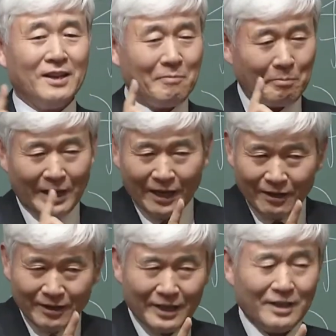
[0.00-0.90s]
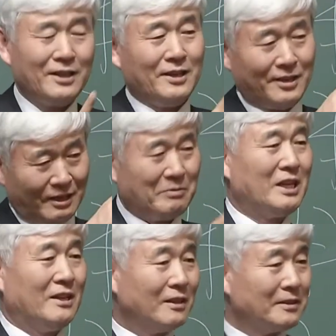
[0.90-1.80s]
one's charm
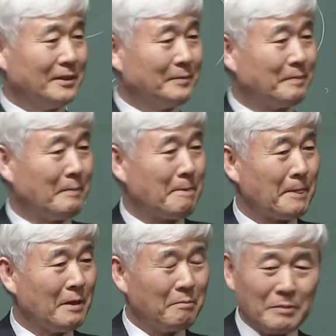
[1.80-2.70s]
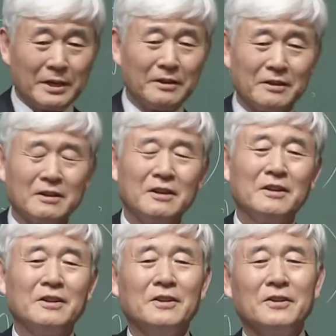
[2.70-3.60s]
or attractiveness can be
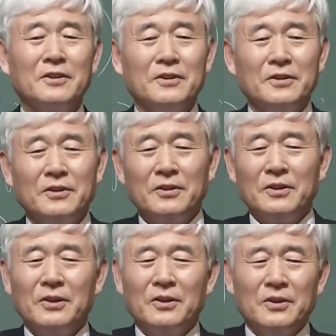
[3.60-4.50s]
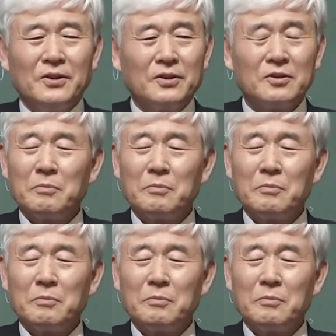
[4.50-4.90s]
considered one as well.